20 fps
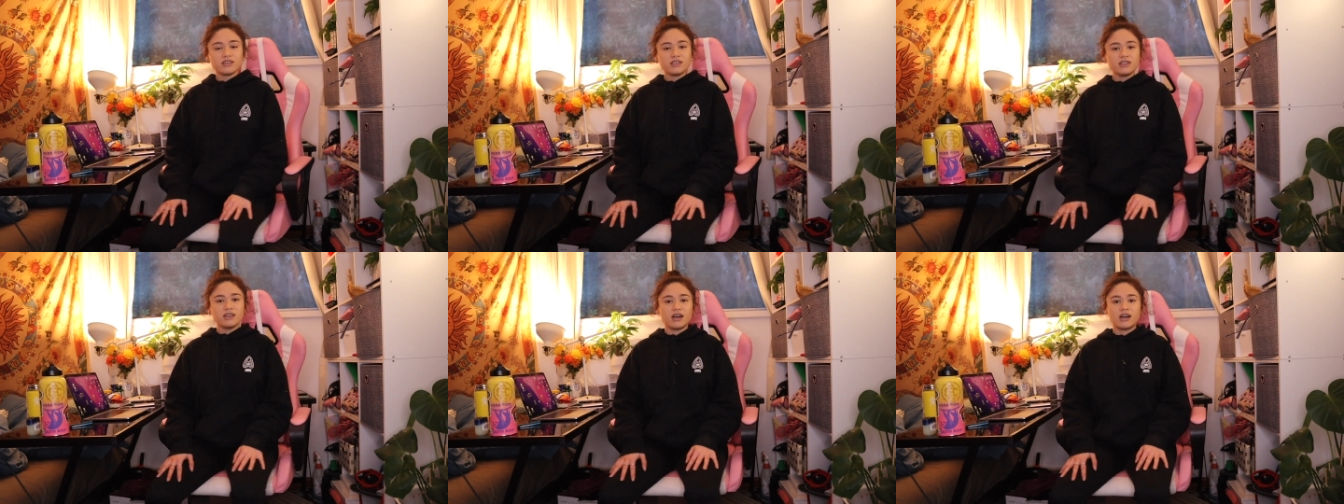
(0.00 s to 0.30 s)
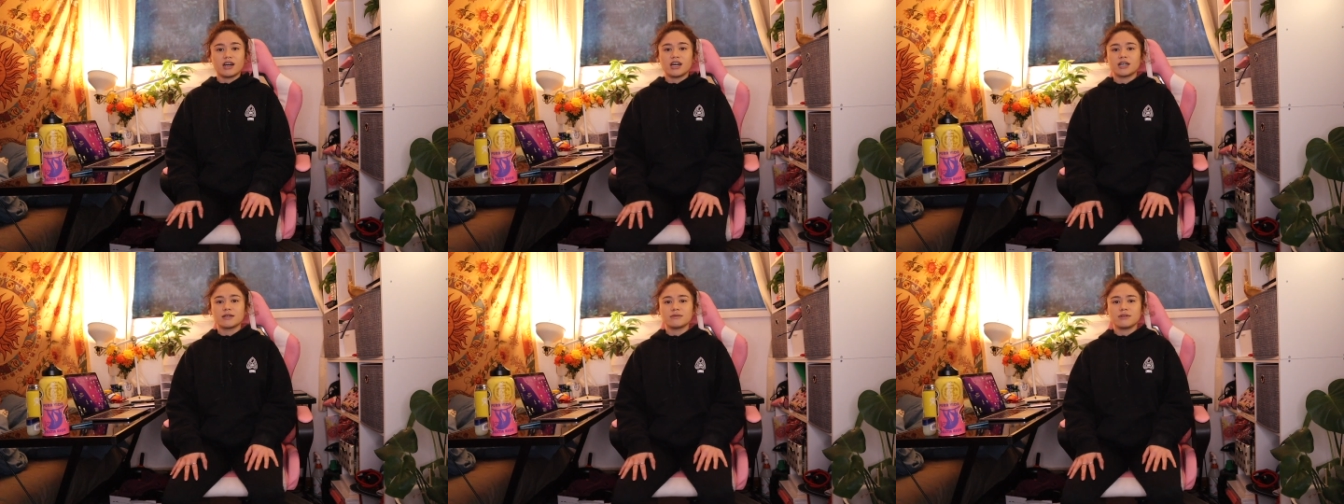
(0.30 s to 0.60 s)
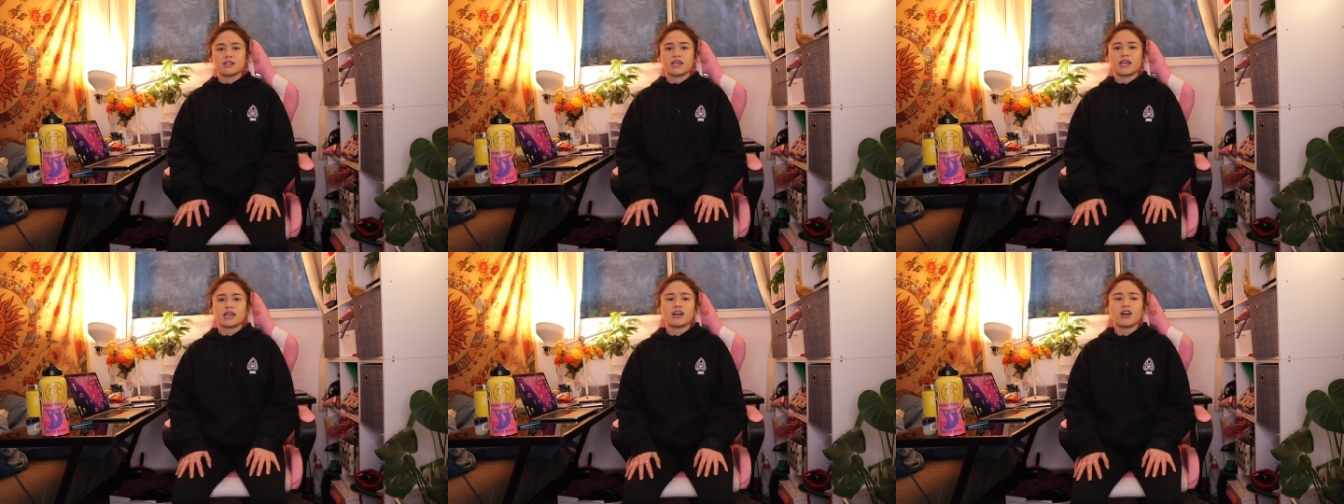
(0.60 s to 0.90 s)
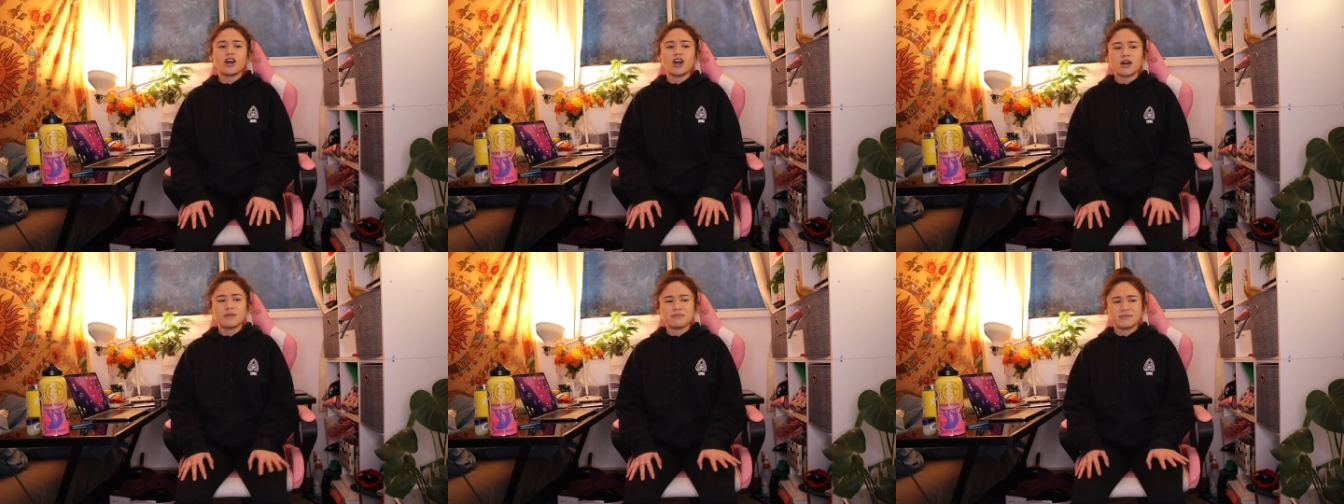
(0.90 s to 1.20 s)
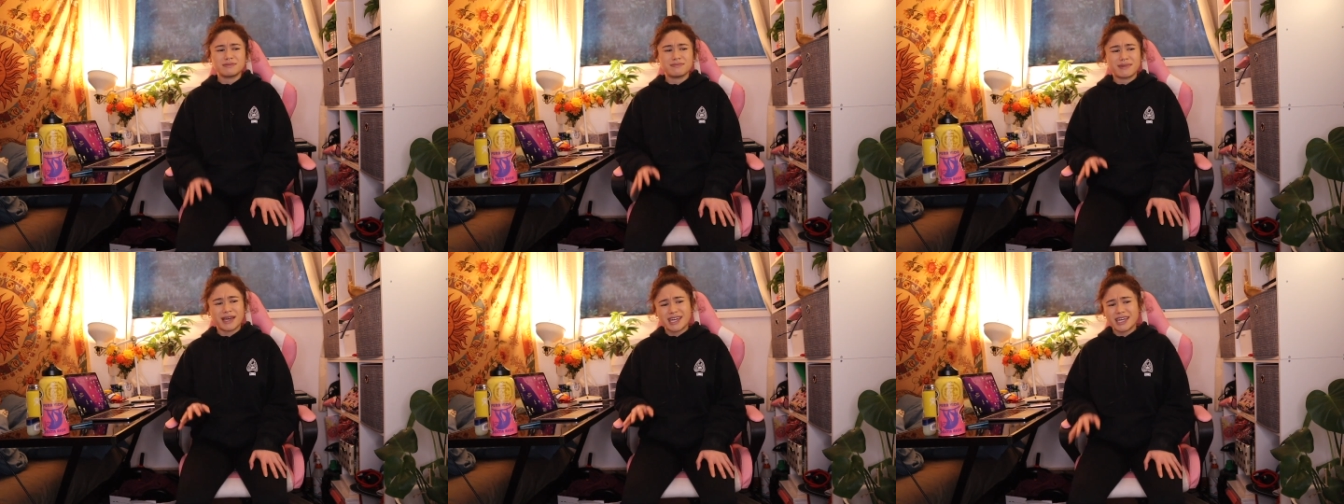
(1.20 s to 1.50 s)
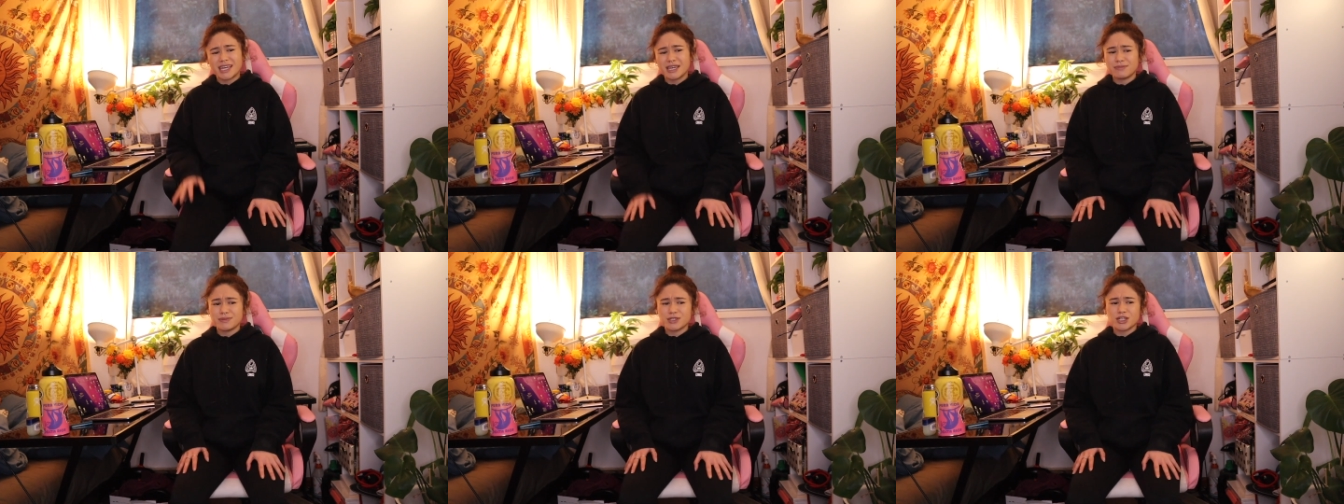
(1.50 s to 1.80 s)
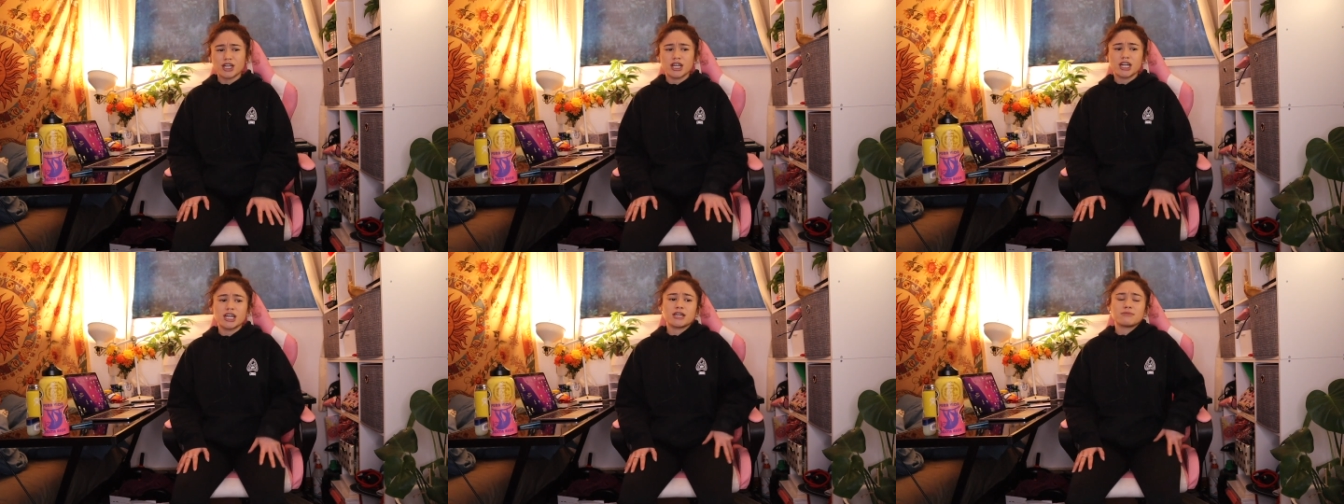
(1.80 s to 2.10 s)
You're like, oh, my hips
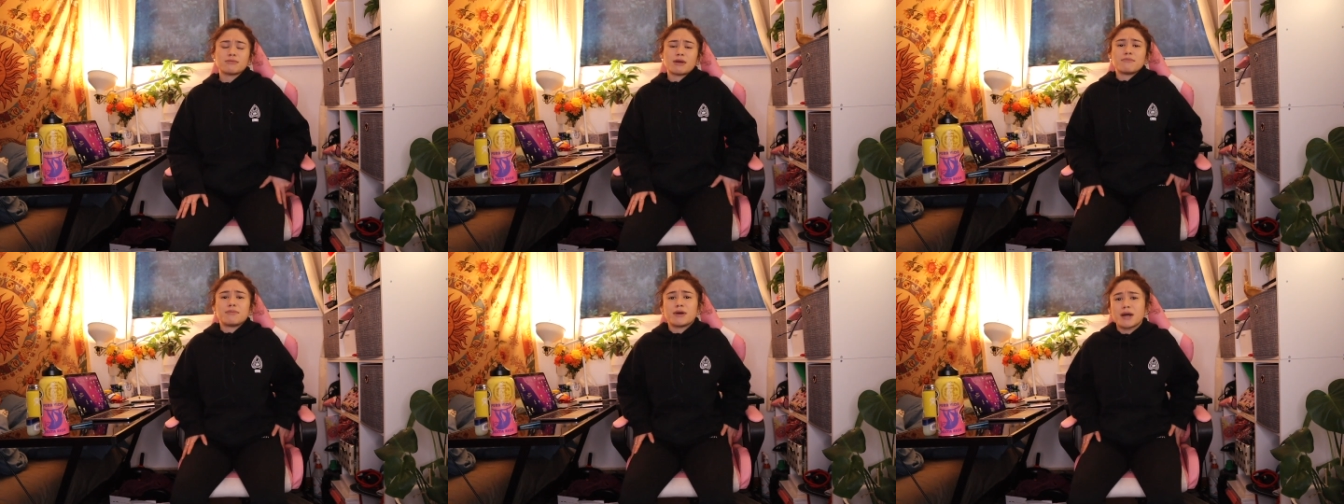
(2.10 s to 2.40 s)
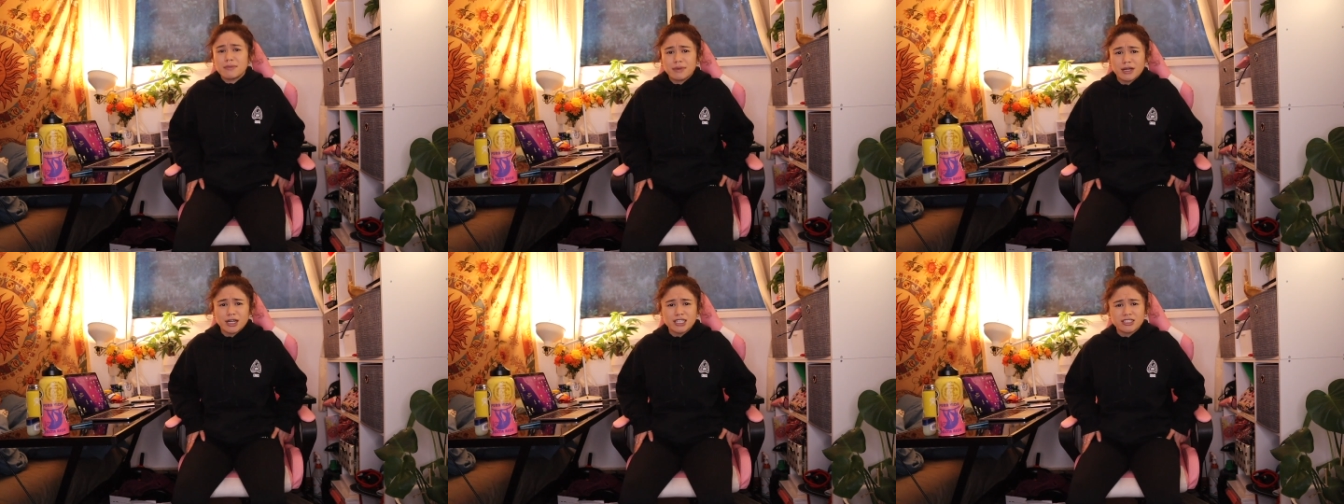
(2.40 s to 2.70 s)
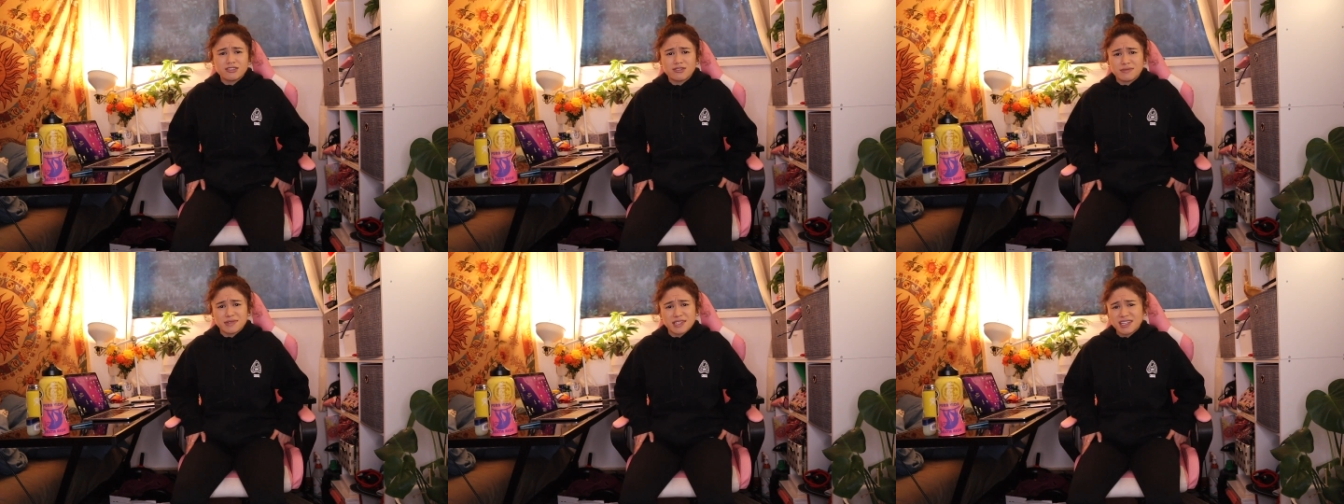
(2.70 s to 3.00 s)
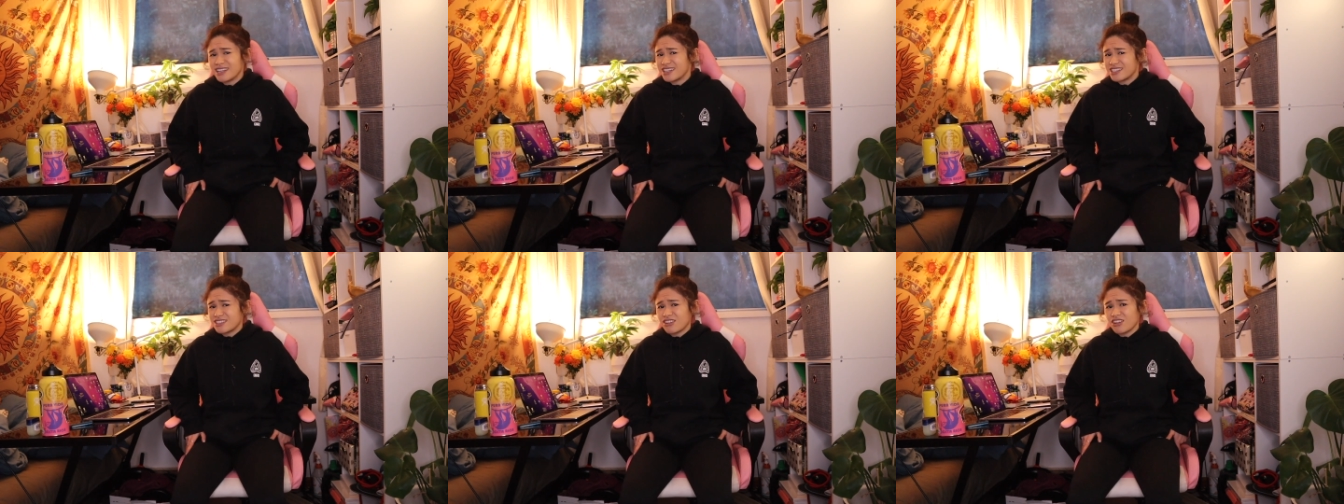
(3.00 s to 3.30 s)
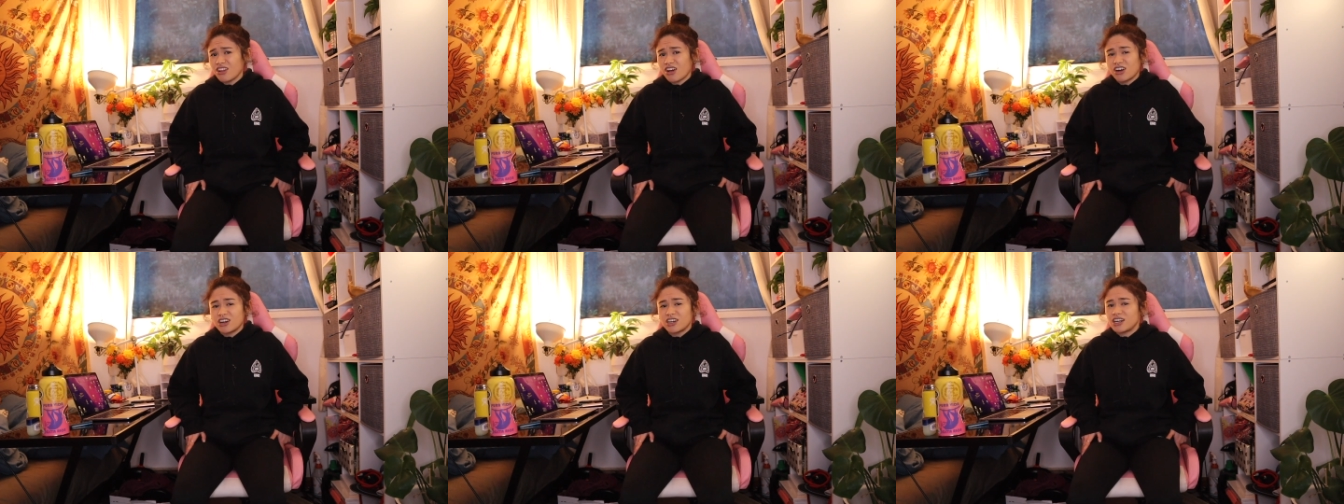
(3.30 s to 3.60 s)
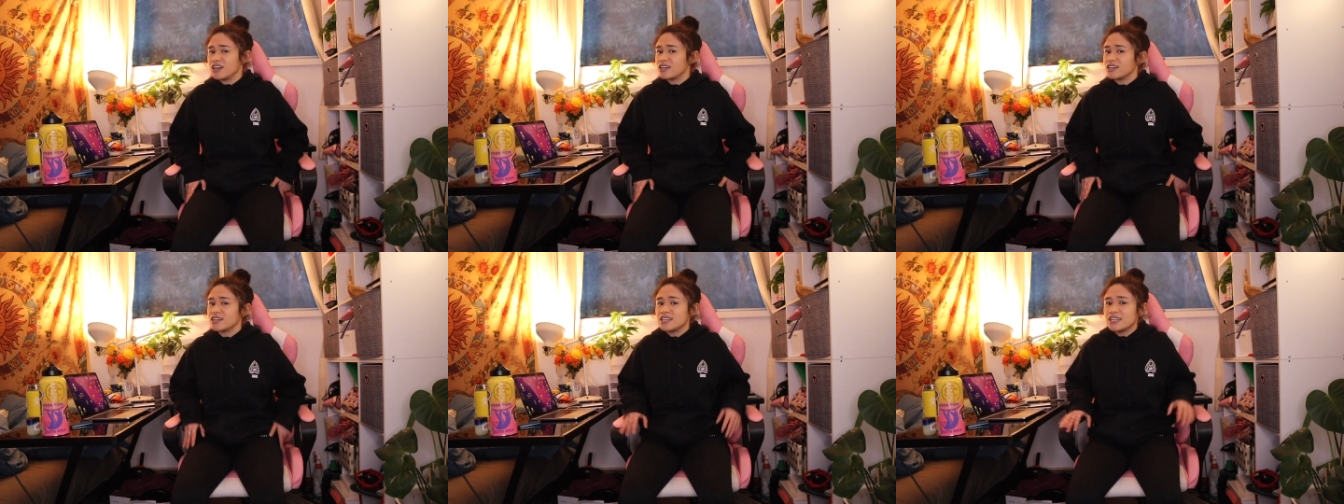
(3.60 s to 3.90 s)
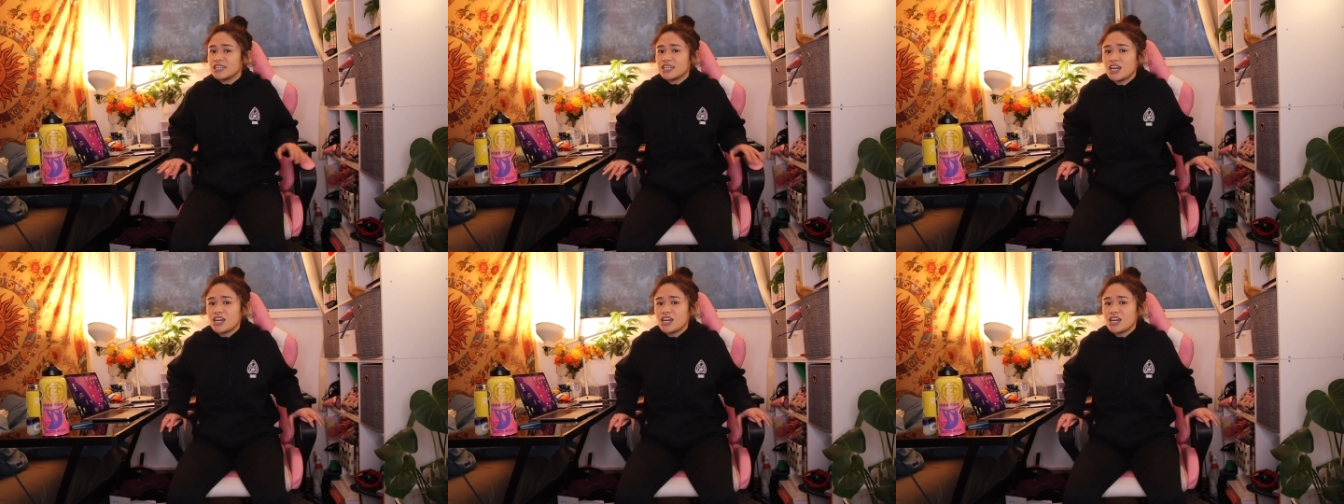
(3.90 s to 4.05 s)
hurt, my bum hurts from sitting so long.